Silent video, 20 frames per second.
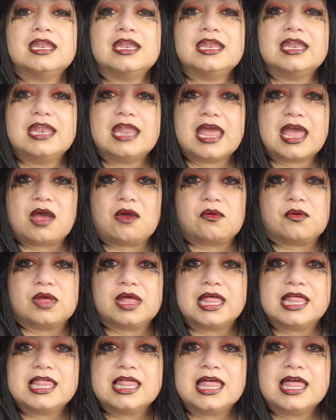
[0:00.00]
Now,
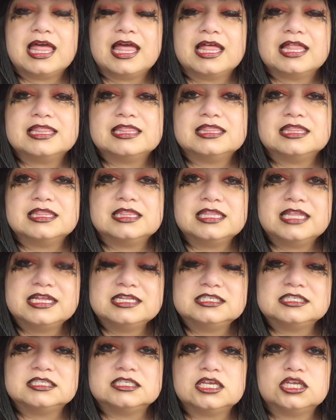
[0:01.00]

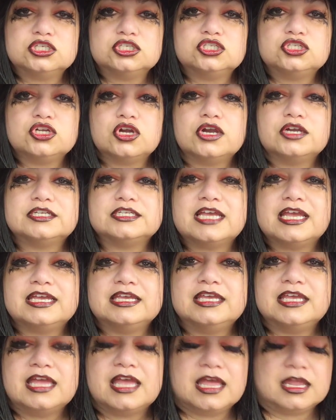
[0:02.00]
let's start
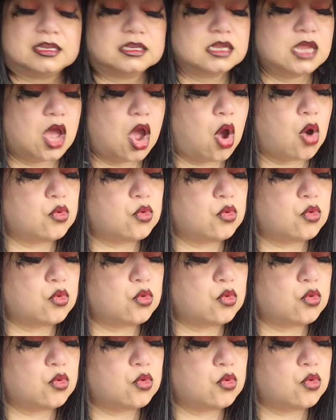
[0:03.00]
again